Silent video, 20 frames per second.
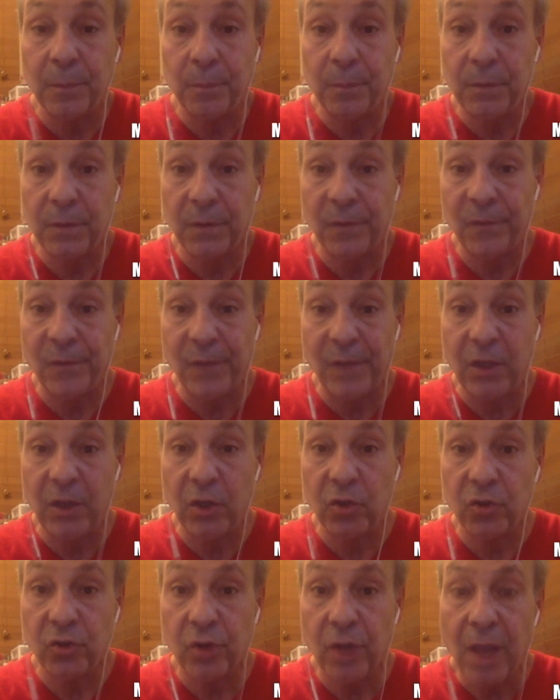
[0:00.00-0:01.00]
to
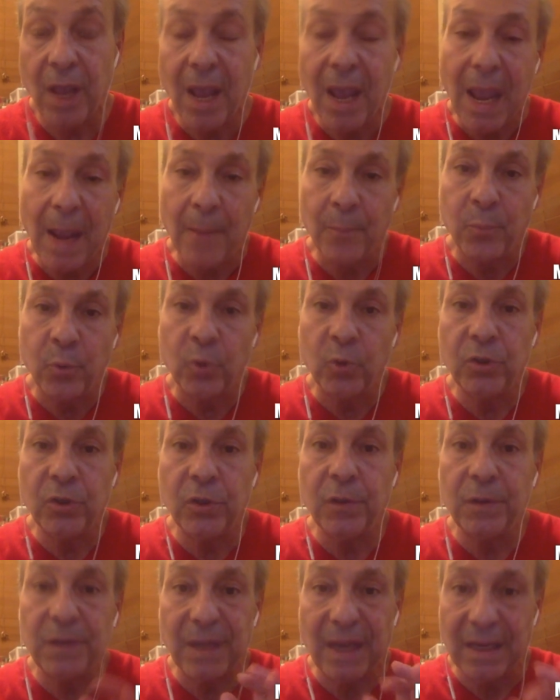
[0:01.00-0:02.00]
finish and
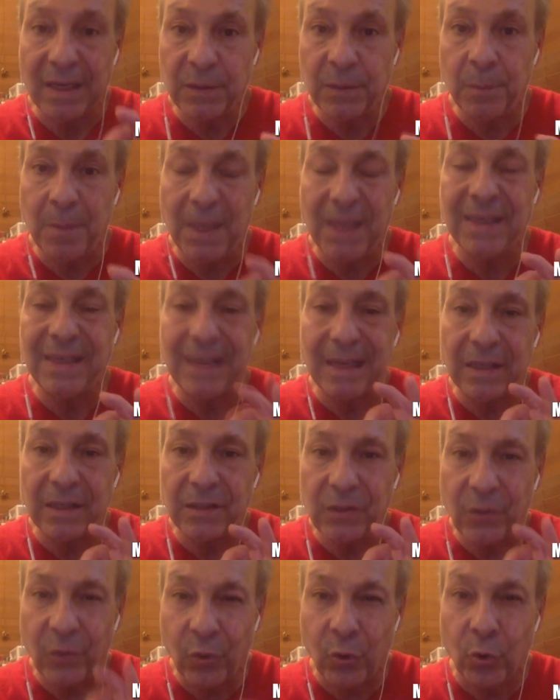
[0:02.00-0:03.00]
produce as many
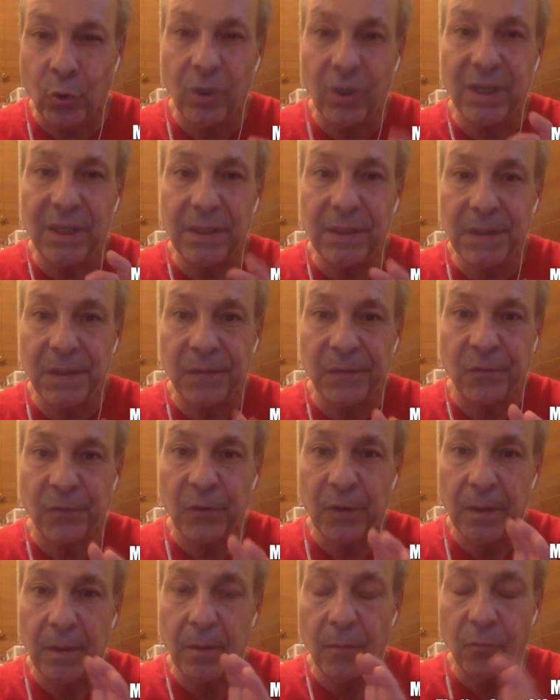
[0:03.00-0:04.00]
as 30
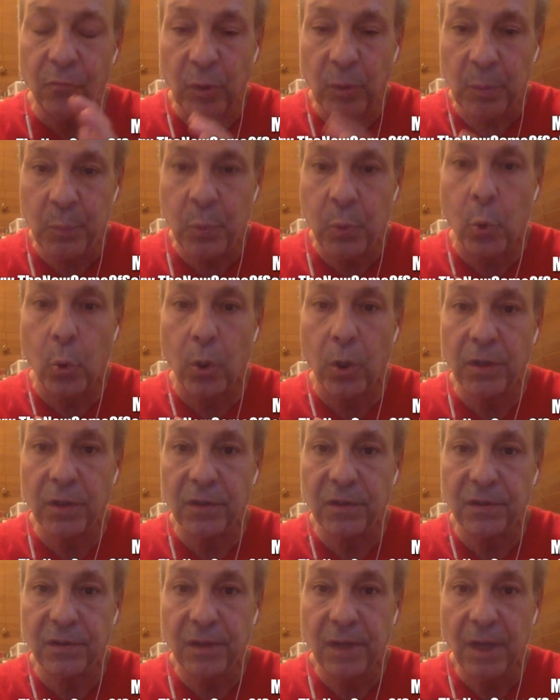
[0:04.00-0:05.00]
different
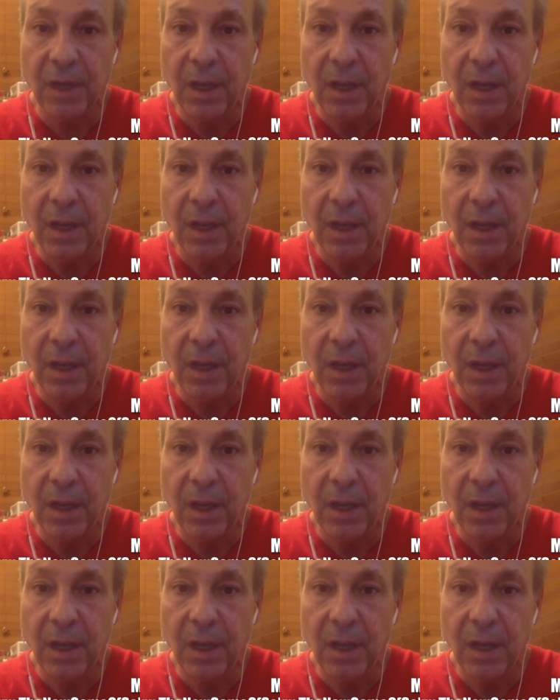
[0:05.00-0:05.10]
reports